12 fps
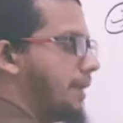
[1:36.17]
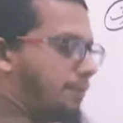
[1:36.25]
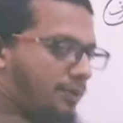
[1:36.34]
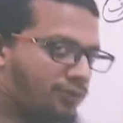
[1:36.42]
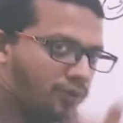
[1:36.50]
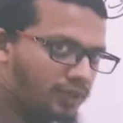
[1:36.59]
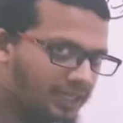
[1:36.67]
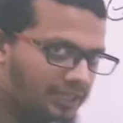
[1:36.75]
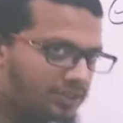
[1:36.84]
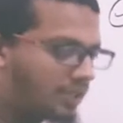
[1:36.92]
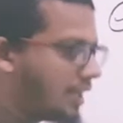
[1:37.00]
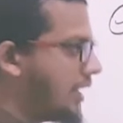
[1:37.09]
before
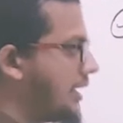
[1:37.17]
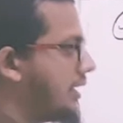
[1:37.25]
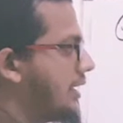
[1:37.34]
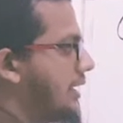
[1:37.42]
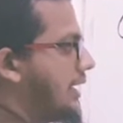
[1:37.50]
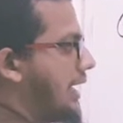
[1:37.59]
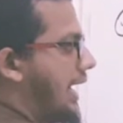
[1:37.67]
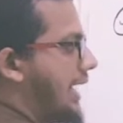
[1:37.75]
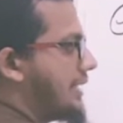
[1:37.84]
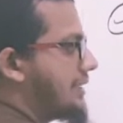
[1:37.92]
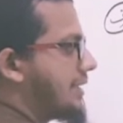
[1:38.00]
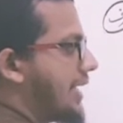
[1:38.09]
Nasara,
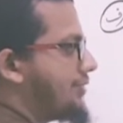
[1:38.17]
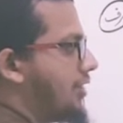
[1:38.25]
and that